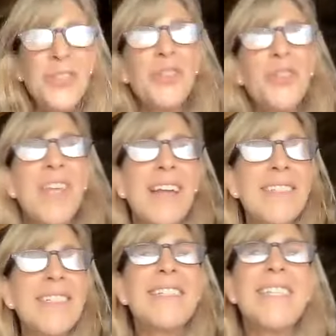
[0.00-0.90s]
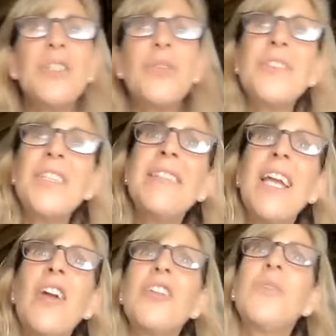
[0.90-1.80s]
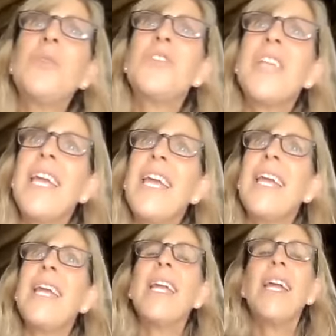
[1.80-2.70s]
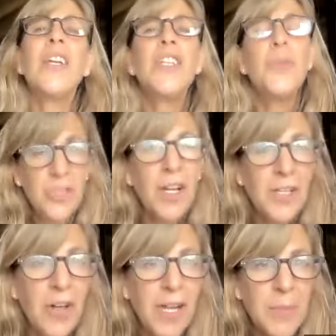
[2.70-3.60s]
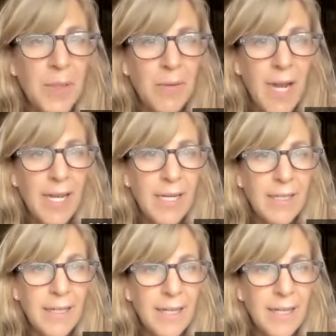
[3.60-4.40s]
So 2018, you sit there and you say, you were talking to your husband, right?